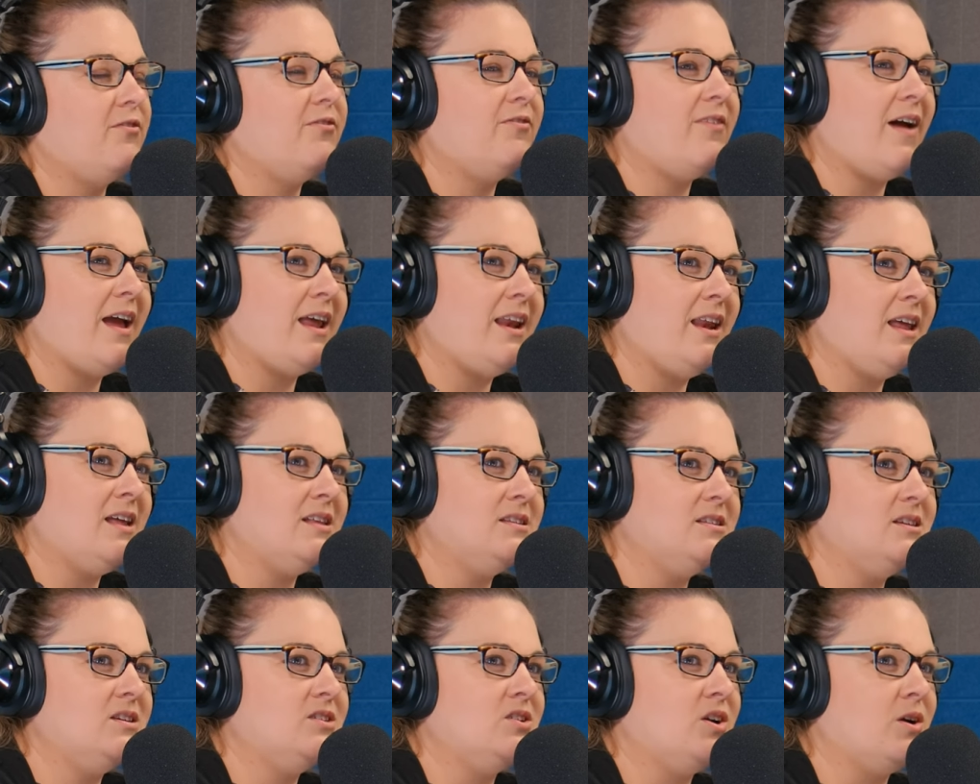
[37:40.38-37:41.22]

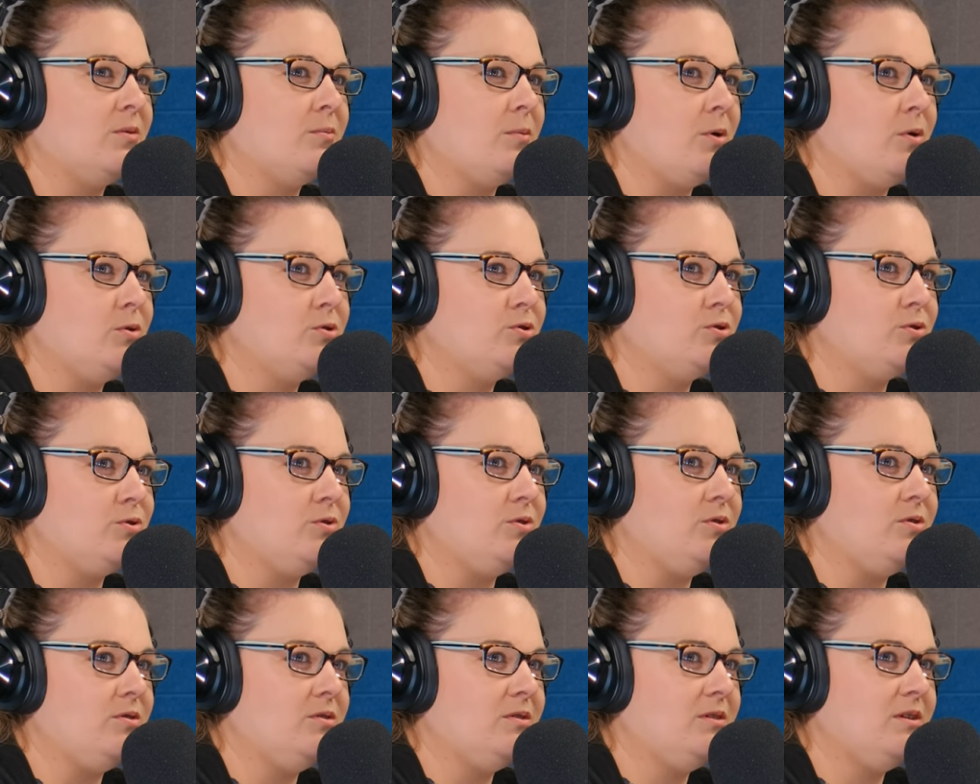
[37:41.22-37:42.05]
finances are
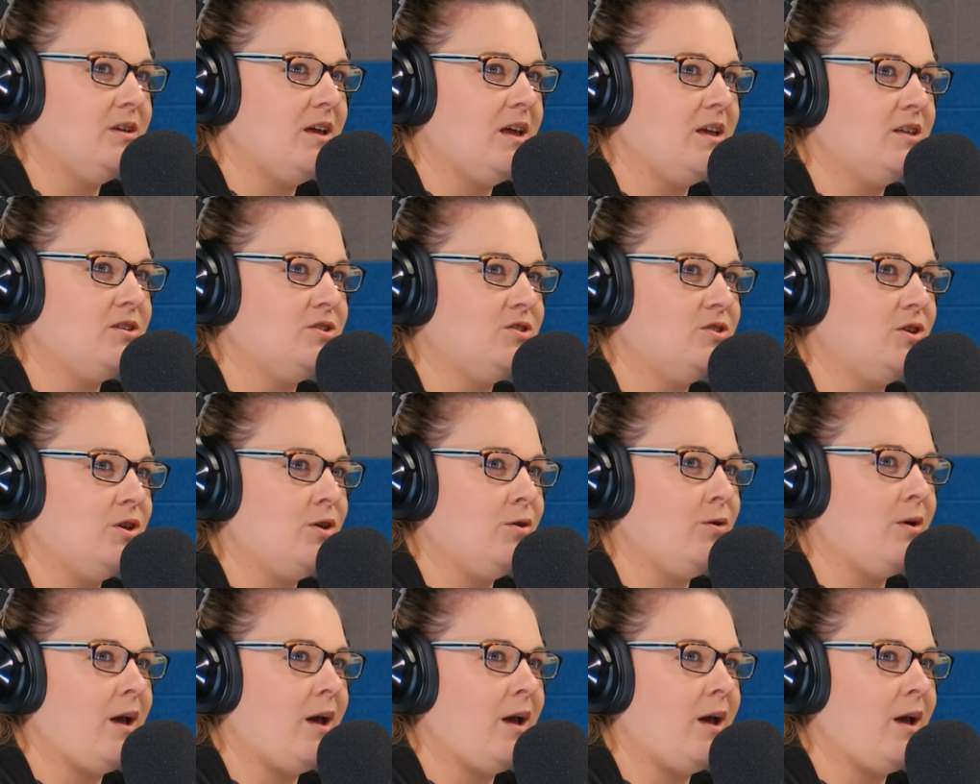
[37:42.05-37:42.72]
emotional. And so you